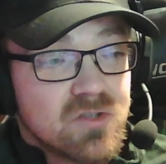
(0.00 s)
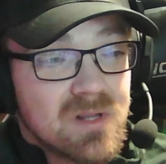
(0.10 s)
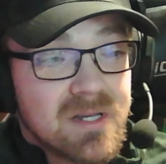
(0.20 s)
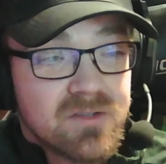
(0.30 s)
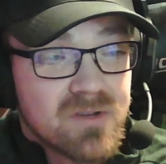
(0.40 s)

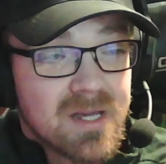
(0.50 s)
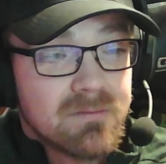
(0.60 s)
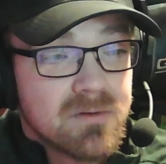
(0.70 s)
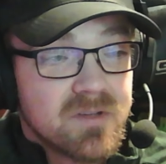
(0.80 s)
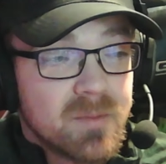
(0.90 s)
initializer
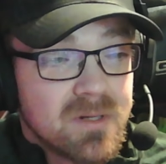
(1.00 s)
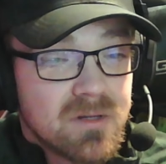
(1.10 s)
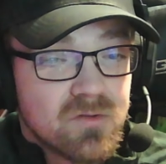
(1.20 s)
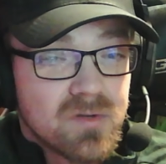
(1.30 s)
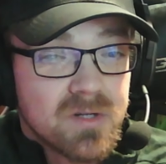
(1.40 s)
after it's been
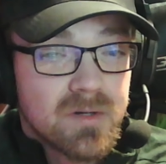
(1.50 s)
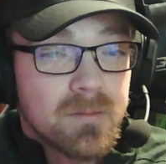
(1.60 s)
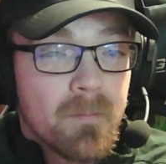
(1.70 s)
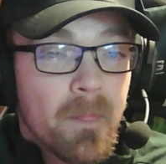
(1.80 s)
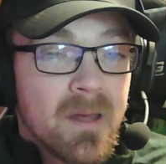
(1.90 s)

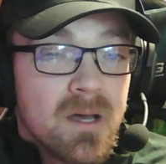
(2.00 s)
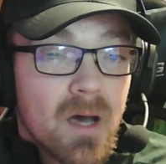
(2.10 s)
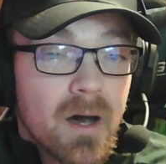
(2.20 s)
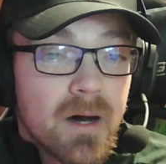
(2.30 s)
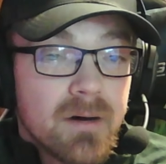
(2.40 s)
constructed
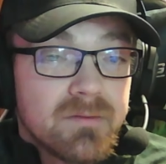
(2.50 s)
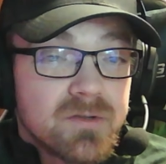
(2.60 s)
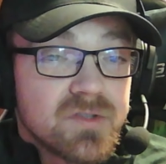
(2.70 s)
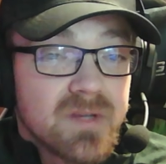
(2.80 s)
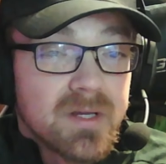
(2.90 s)

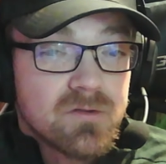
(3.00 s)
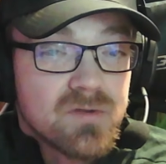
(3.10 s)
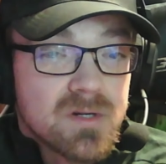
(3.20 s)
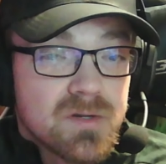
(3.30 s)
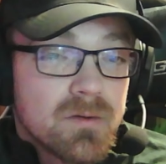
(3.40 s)
versus a
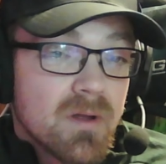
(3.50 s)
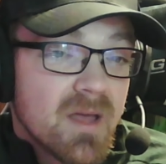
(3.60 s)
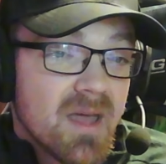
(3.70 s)
constructor.